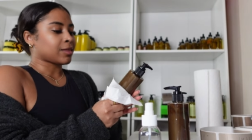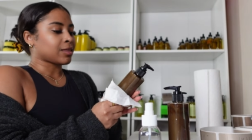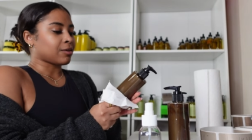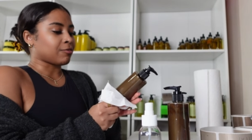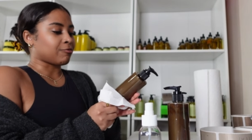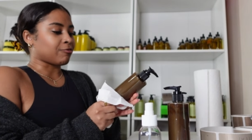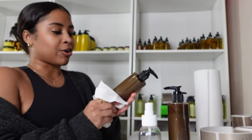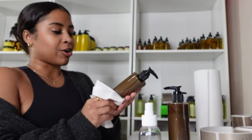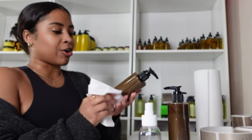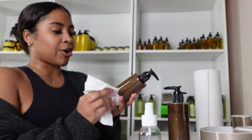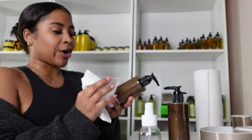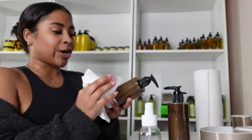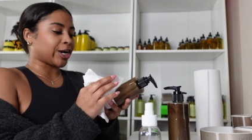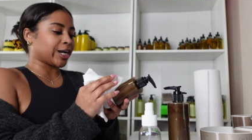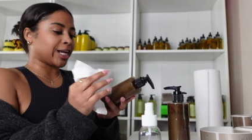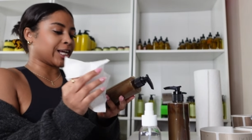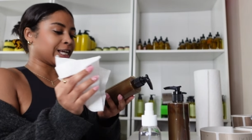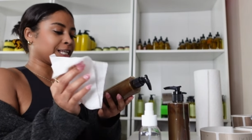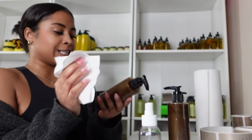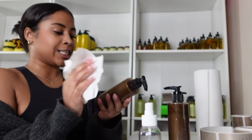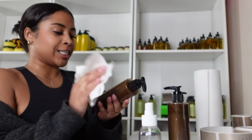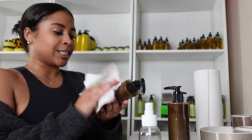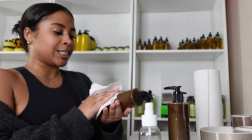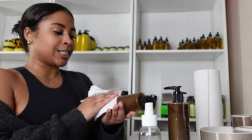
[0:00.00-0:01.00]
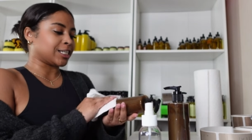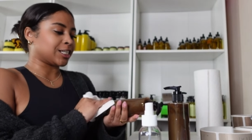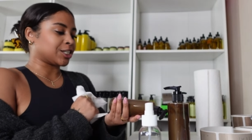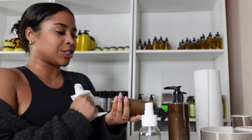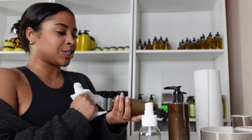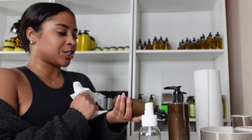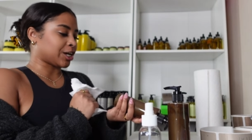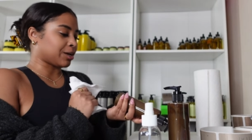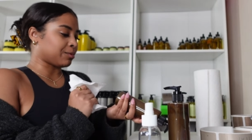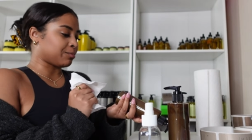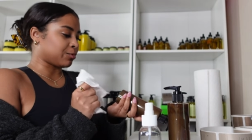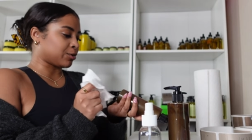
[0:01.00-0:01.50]
regarding the
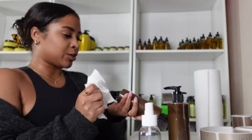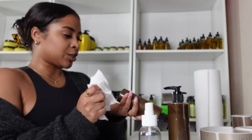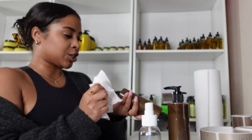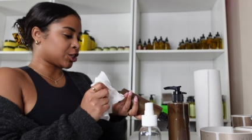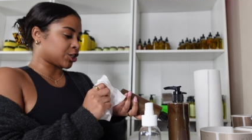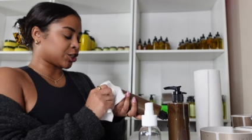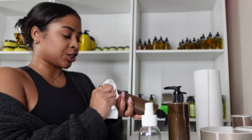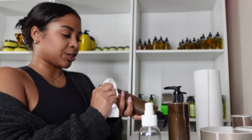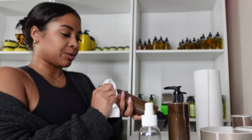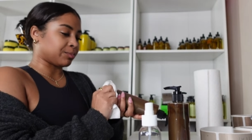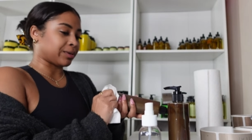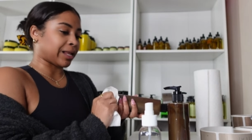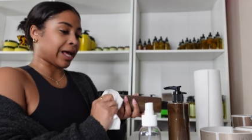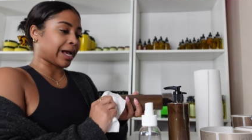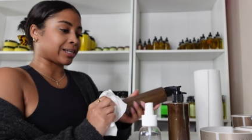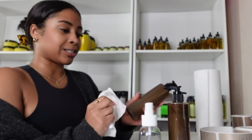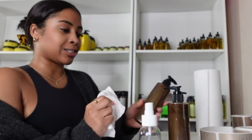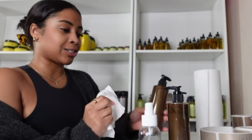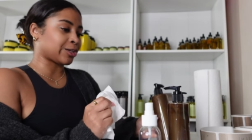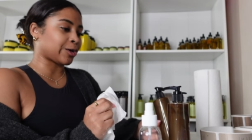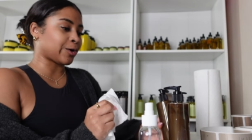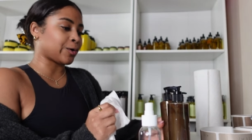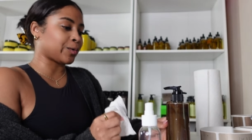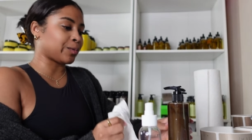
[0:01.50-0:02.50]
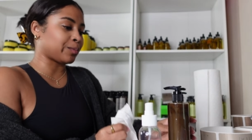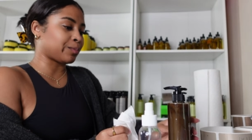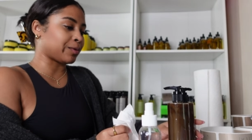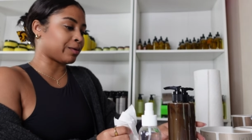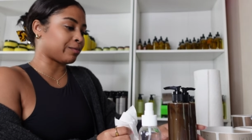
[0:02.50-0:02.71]
Shea Moisture black soap.